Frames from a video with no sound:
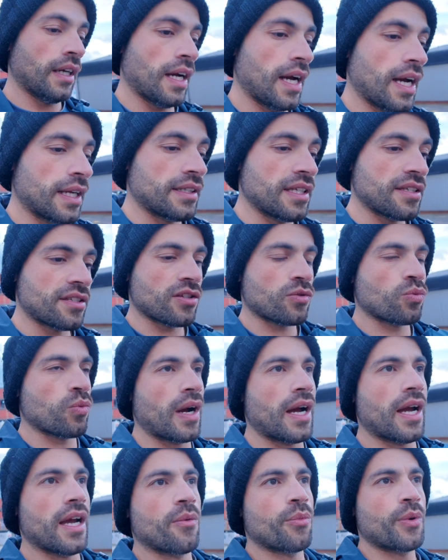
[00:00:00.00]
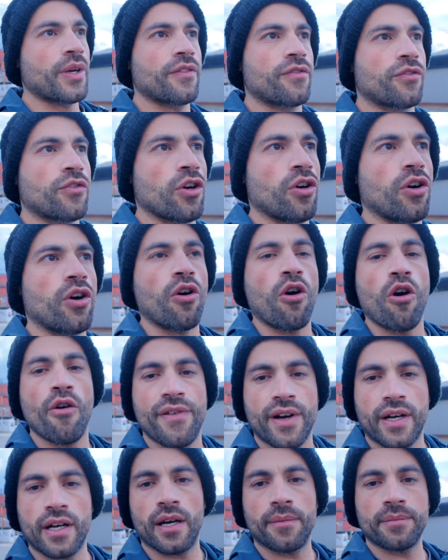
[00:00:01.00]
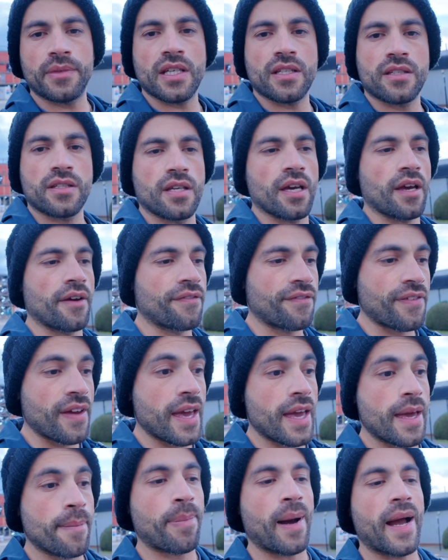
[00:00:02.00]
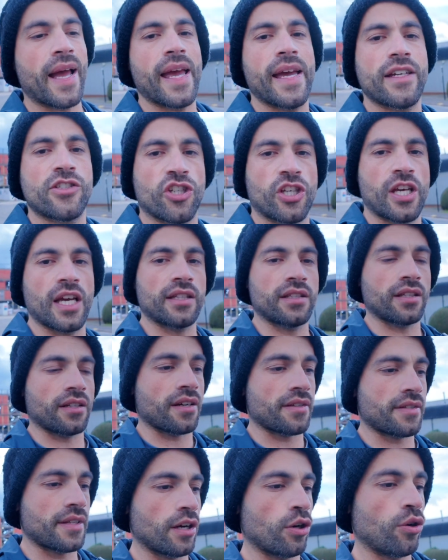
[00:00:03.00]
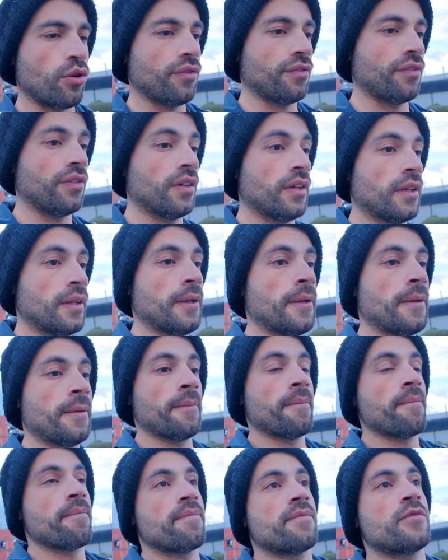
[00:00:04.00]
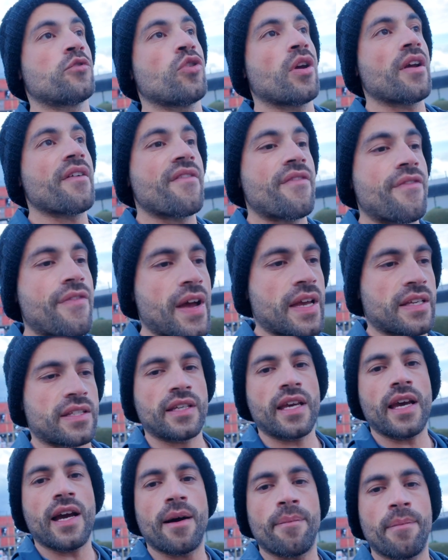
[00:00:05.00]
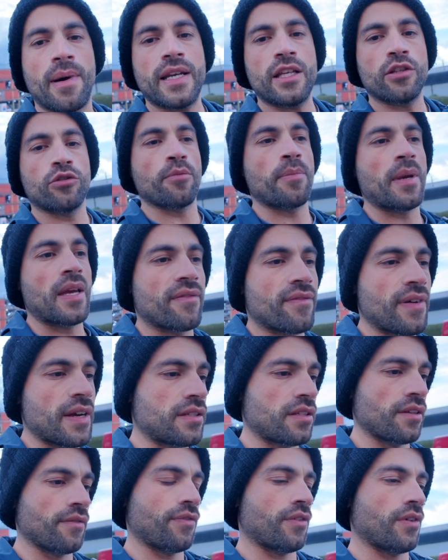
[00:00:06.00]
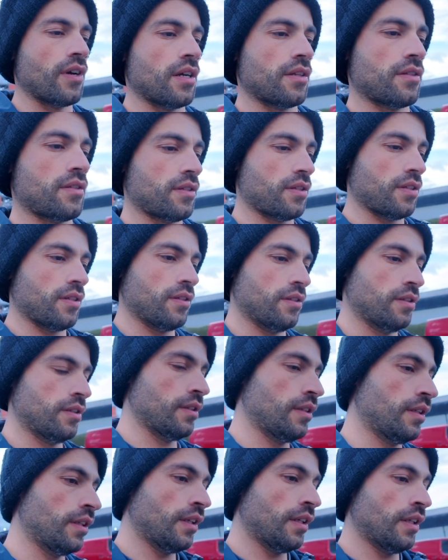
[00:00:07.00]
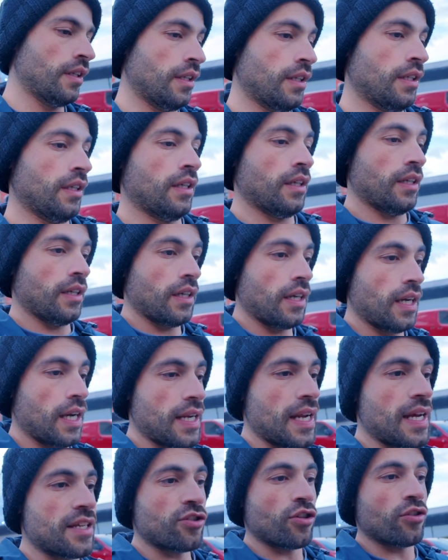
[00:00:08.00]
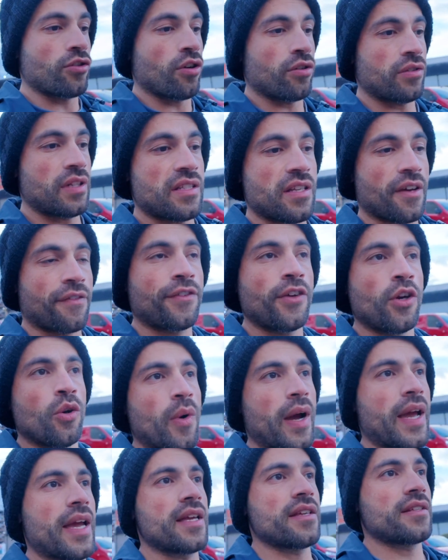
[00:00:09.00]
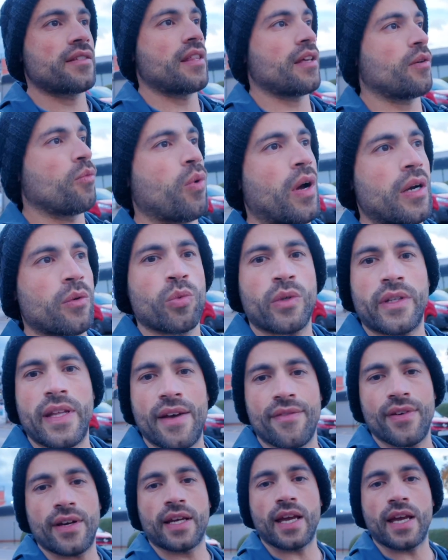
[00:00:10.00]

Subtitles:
And this is why we've got to overcome this fear by educating ourselves to invest, get our money to be investing for us. And as you know, there's a few ways that one would ever